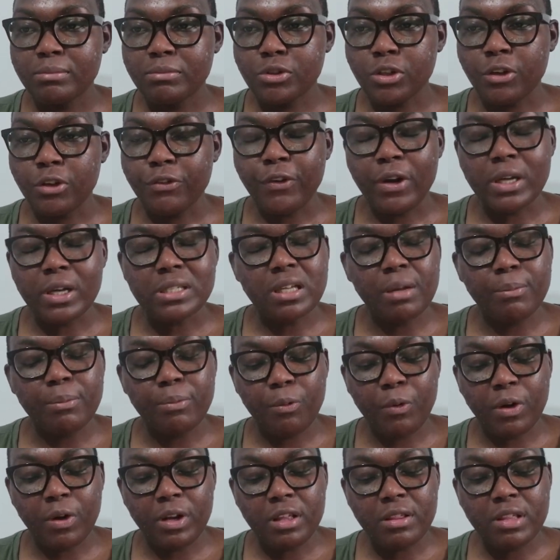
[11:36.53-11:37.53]
So for
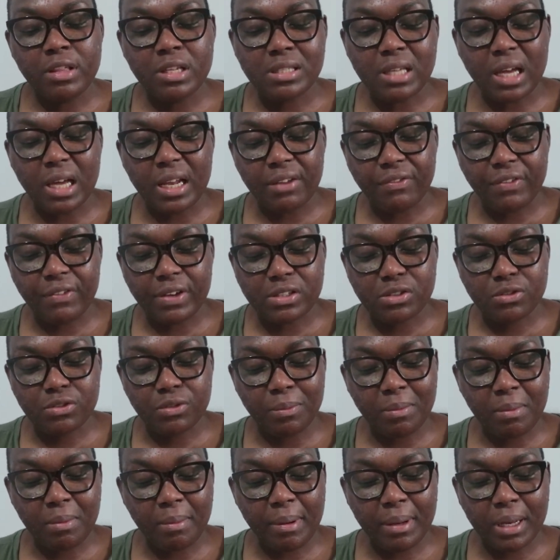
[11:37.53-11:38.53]
example, one of the side effects
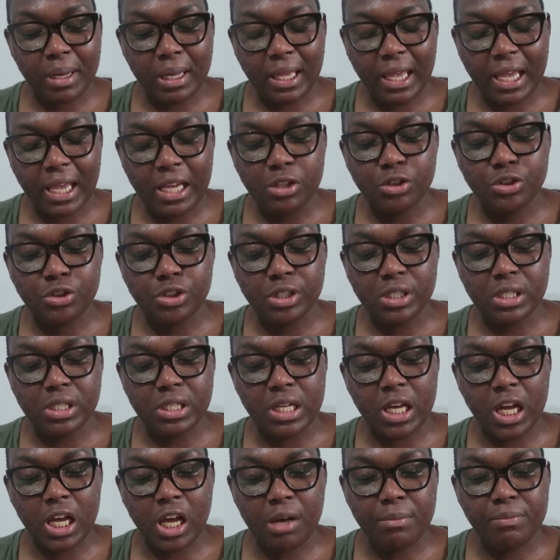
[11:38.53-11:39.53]
to my medication,